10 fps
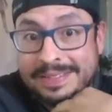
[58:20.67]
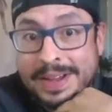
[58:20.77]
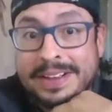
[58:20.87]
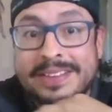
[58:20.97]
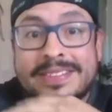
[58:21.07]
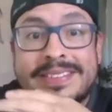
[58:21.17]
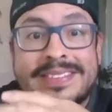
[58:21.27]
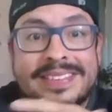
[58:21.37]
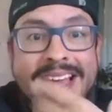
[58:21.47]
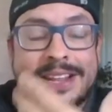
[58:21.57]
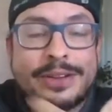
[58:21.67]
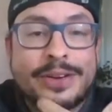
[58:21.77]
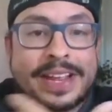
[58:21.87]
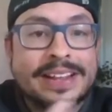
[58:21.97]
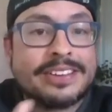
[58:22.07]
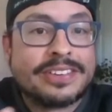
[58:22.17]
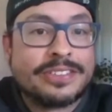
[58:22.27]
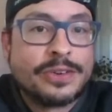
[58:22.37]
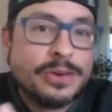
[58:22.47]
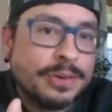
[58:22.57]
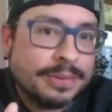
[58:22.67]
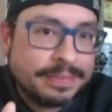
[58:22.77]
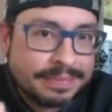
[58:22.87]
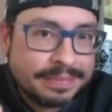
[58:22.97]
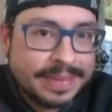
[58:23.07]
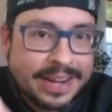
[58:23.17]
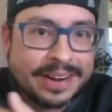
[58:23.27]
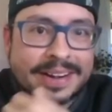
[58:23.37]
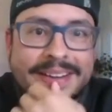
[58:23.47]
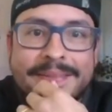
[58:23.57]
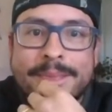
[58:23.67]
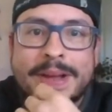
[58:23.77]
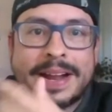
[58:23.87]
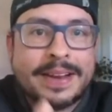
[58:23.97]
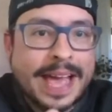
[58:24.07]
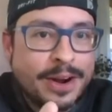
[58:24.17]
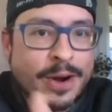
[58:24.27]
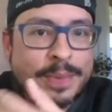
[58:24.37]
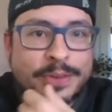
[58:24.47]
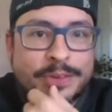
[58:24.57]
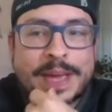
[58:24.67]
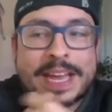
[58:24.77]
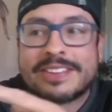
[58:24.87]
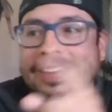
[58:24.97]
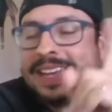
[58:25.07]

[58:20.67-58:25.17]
because I learned English in school here, but at home it was Spanish.